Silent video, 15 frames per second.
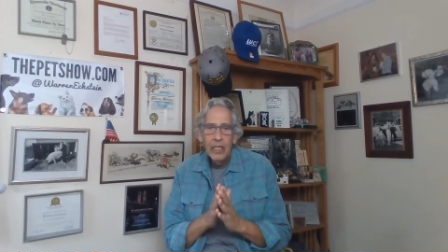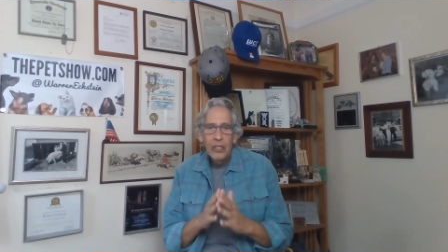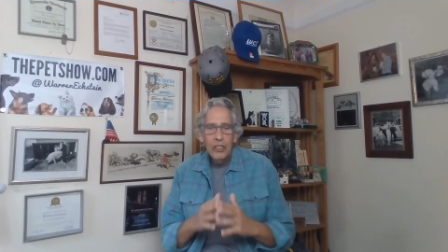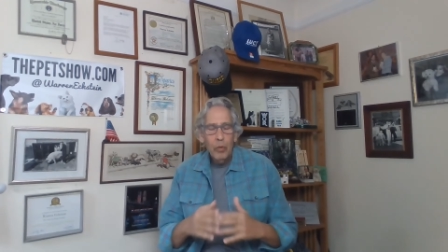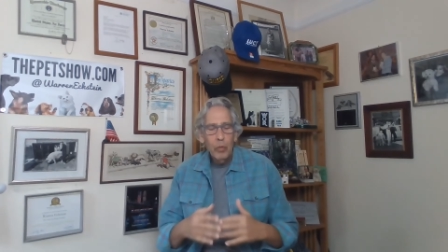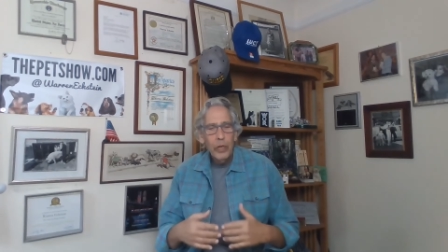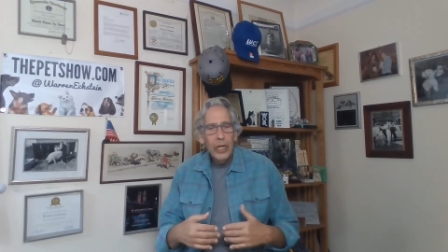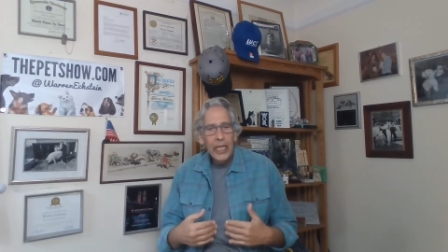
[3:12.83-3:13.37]

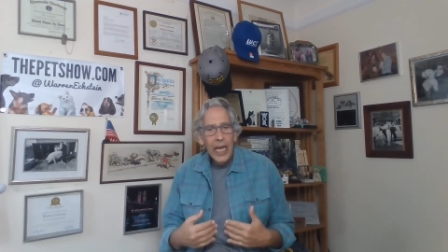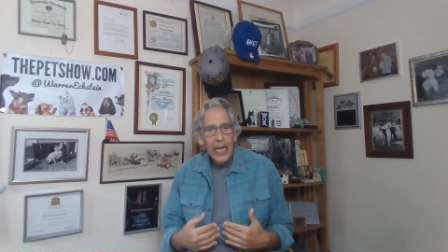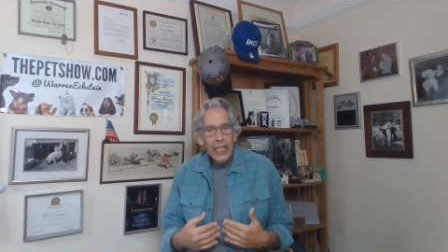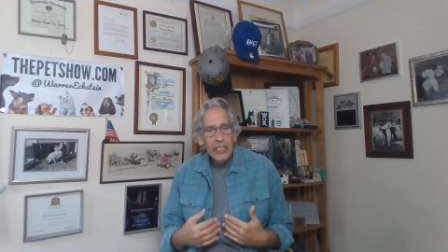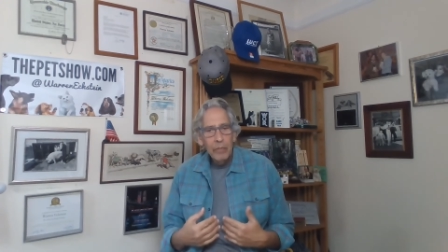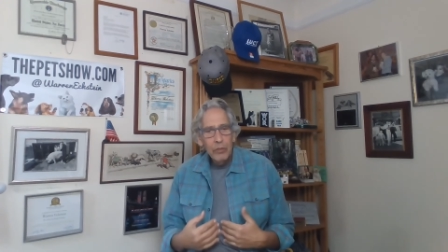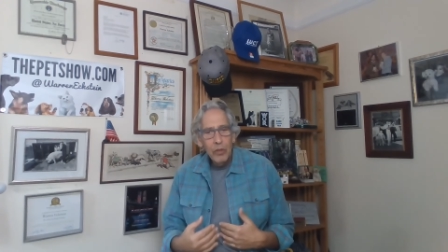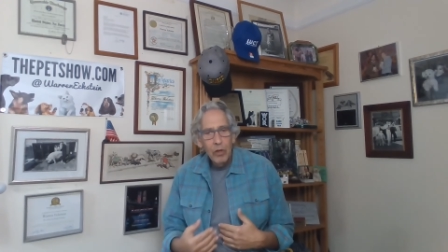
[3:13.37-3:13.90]
So when a cat
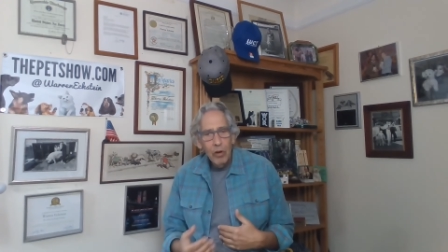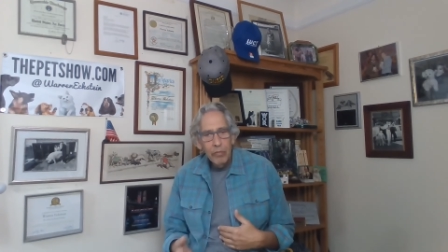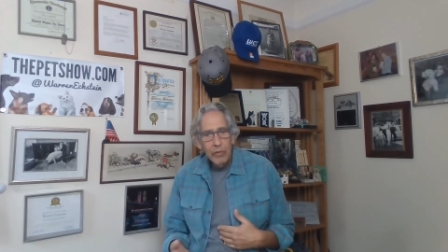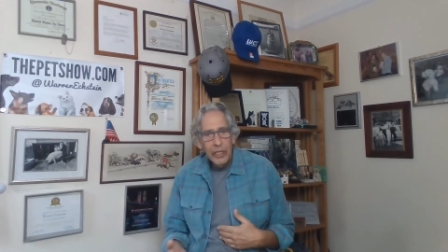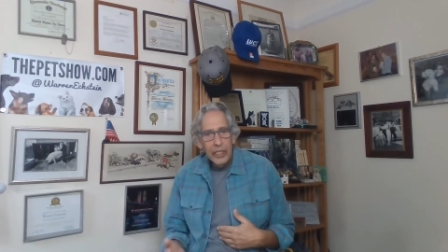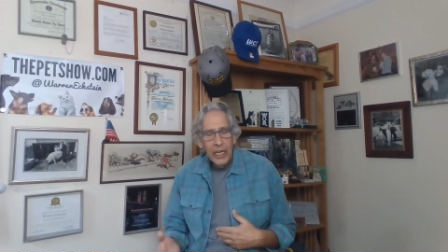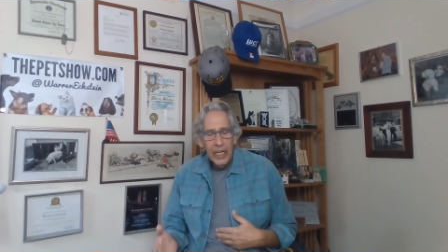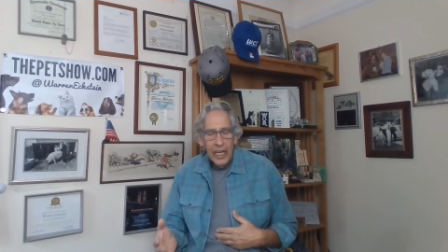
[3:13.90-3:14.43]
comes over
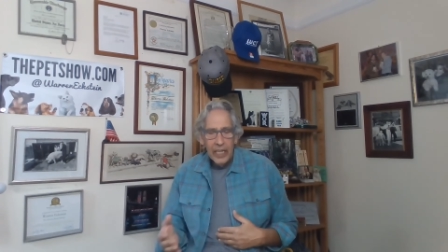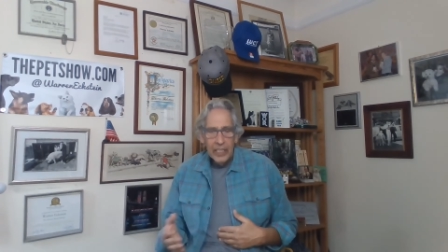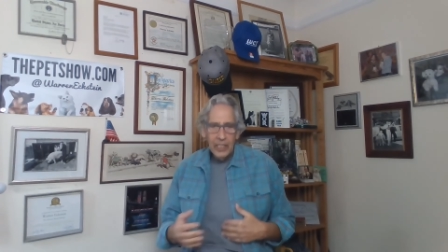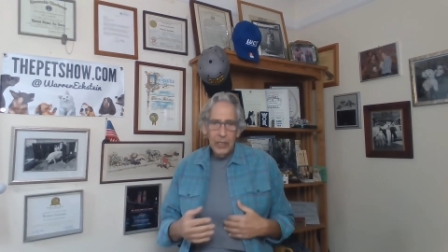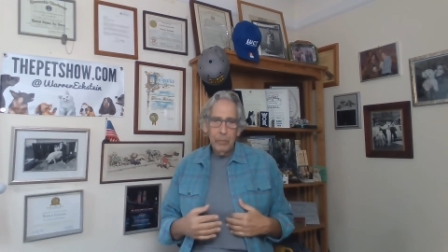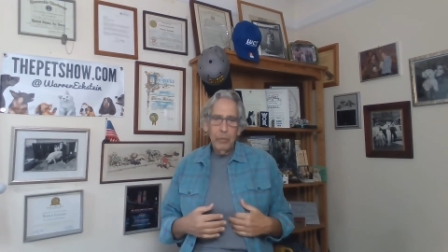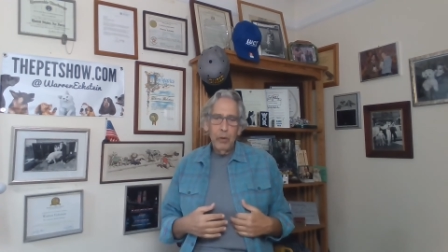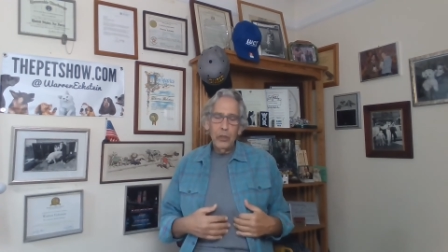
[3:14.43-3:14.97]
and, and
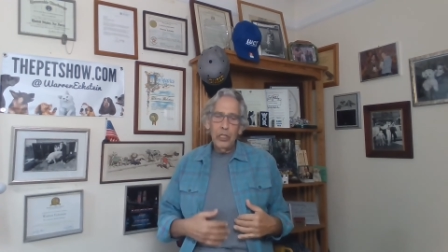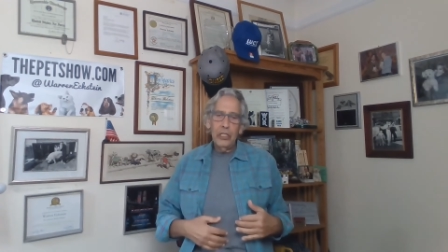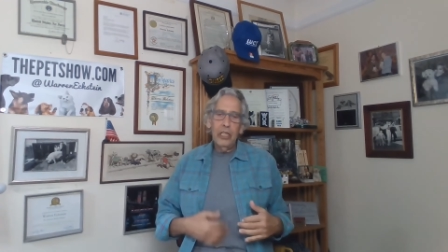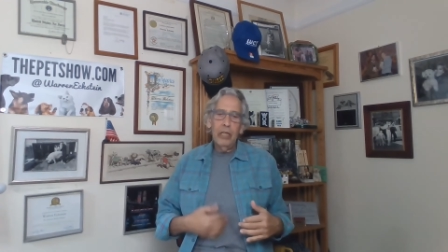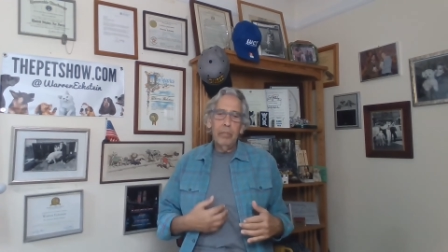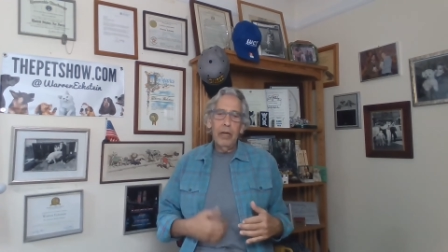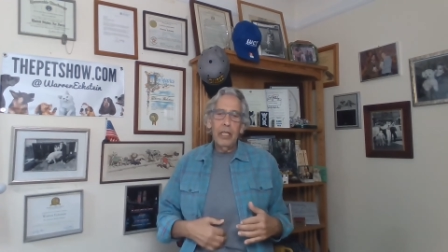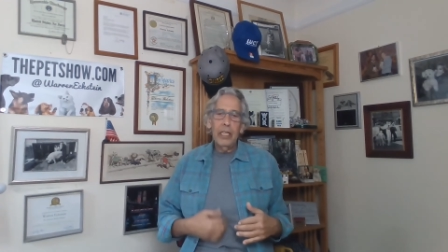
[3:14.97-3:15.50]
exposes
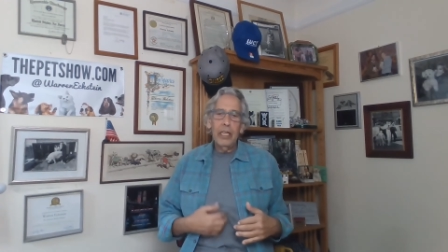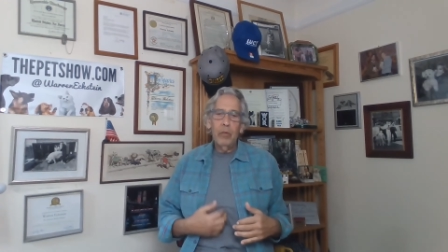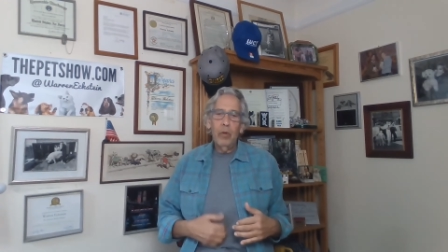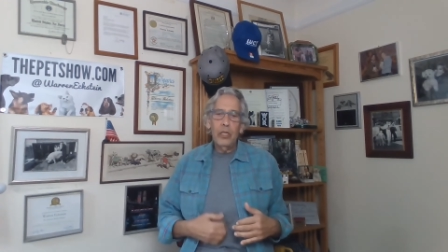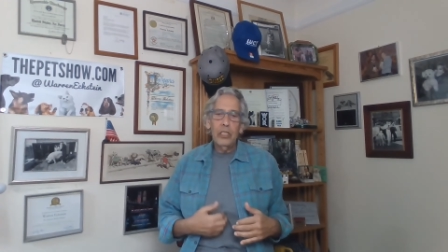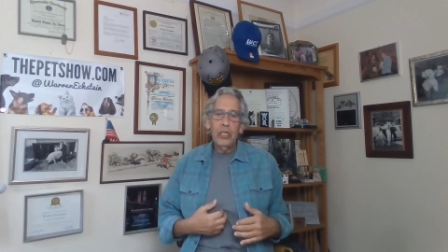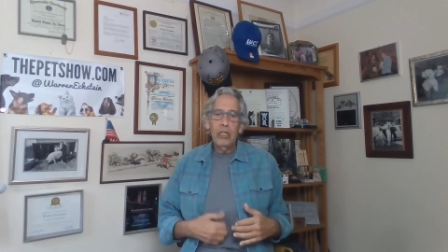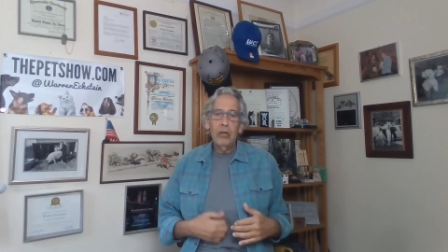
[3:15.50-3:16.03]
their belly and
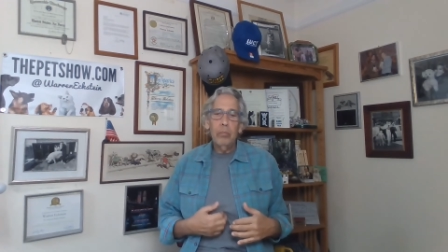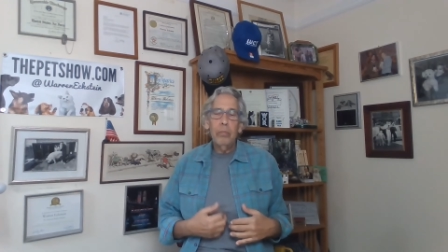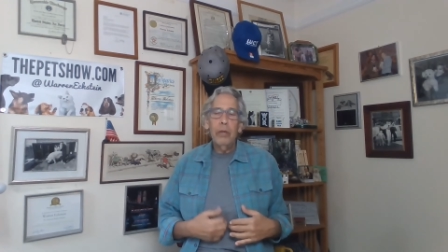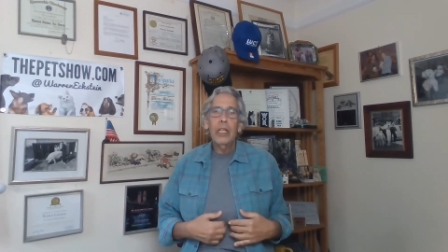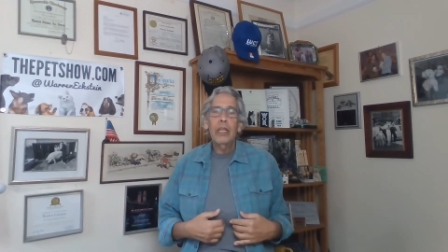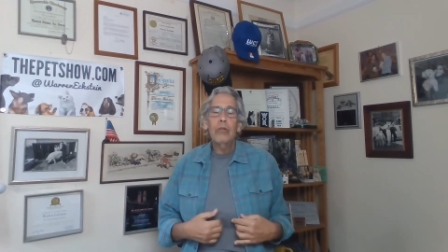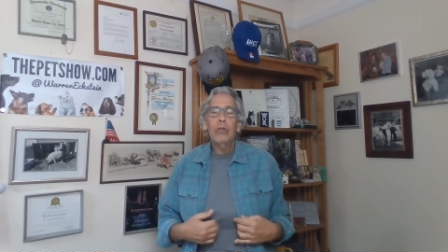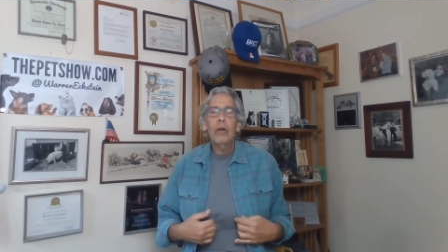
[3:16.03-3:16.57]
wants a little
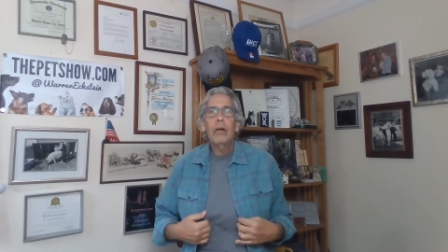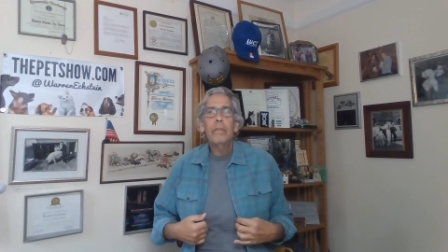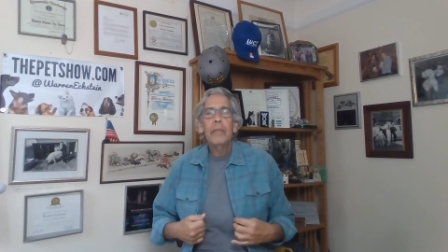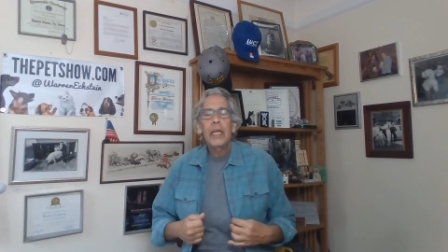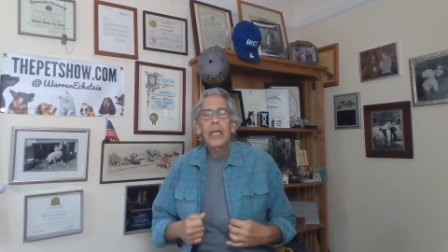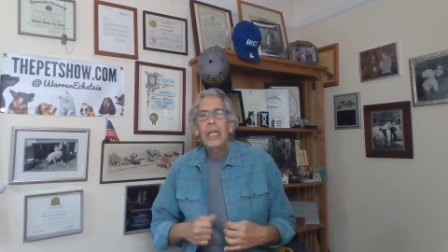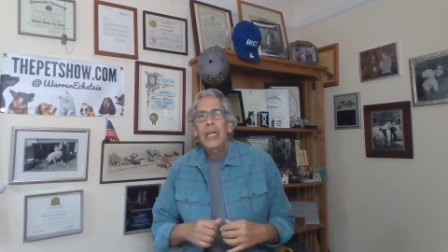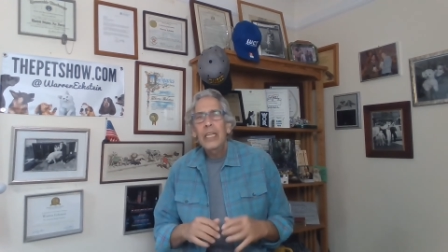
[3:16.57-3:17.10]
belly rub,
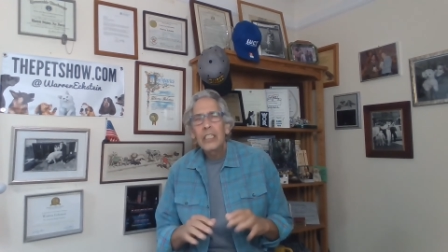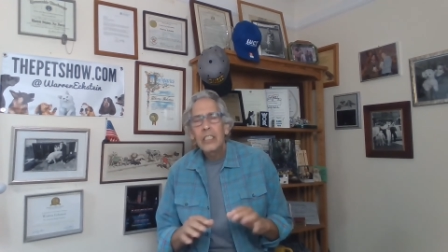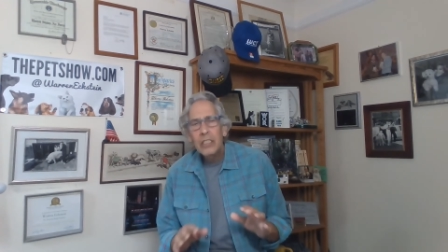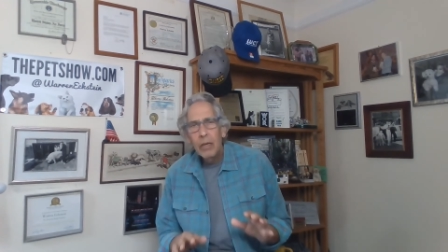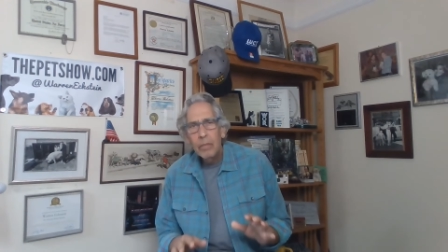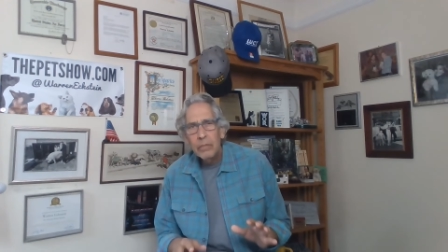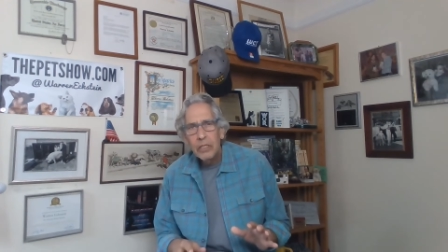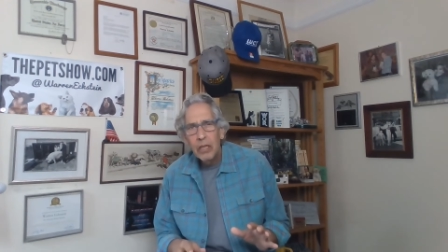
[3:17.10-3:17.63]

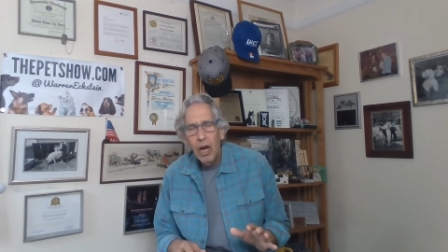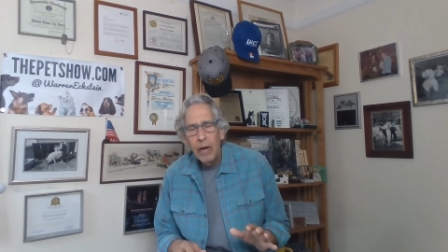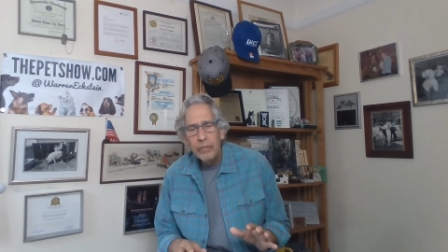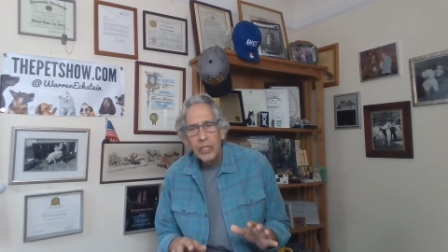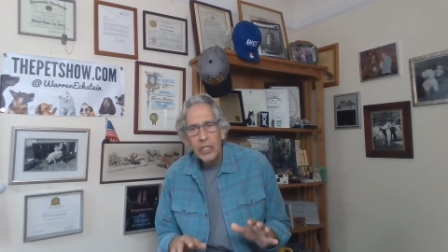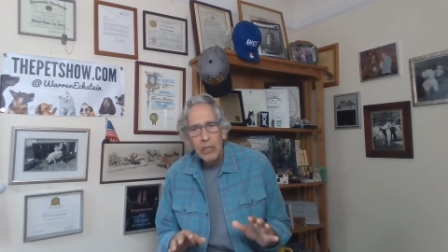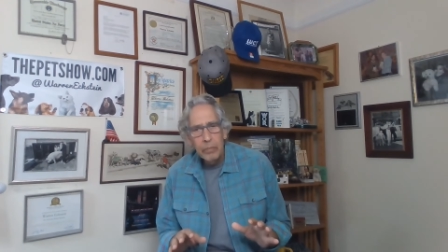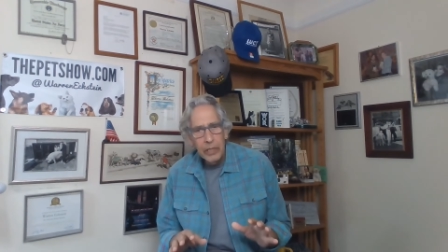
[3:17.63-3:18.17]

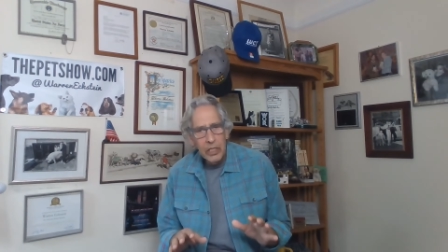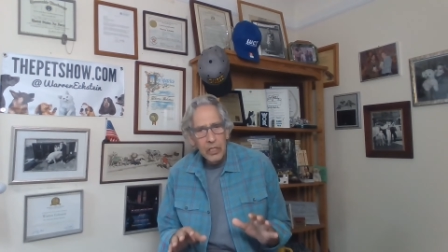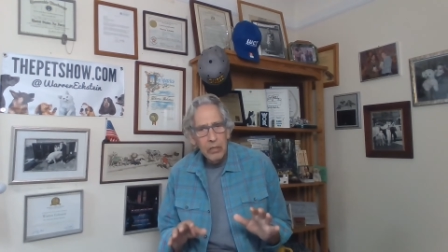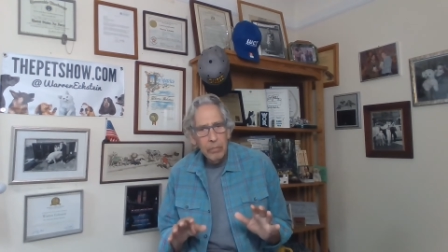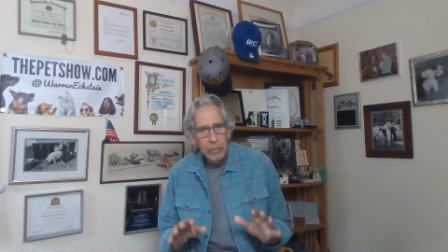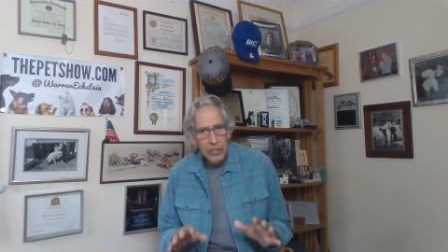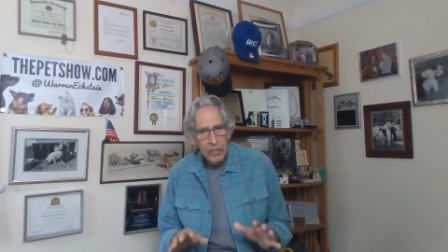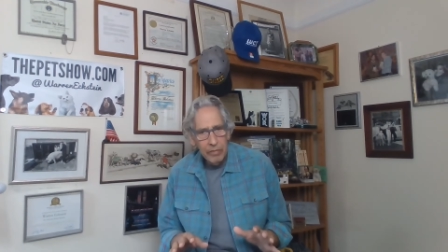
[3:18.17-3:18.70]
sometimes it could be
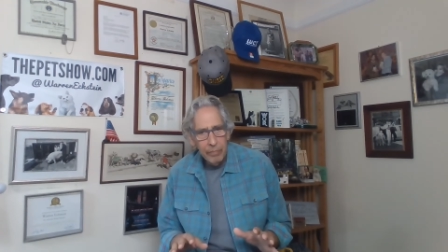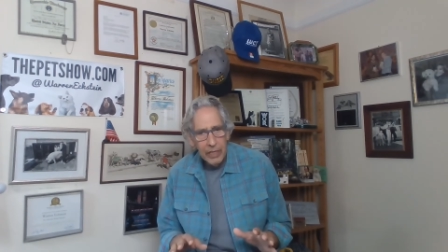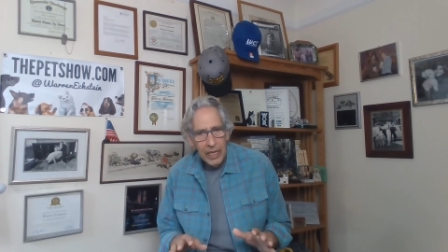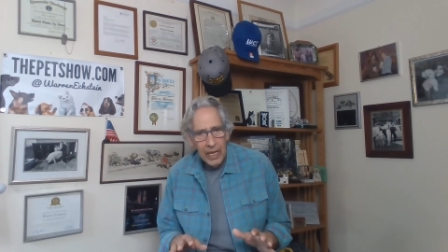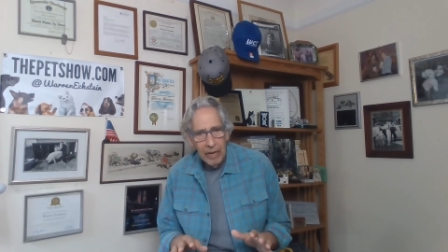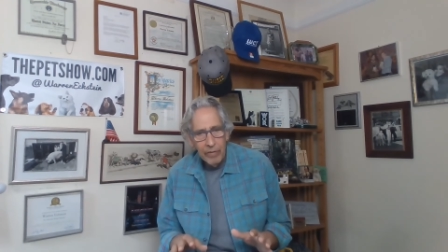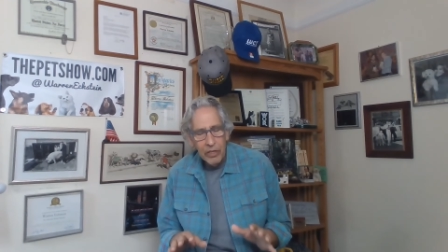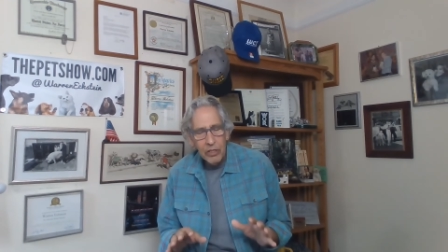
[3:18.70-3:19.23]
submissive behavior.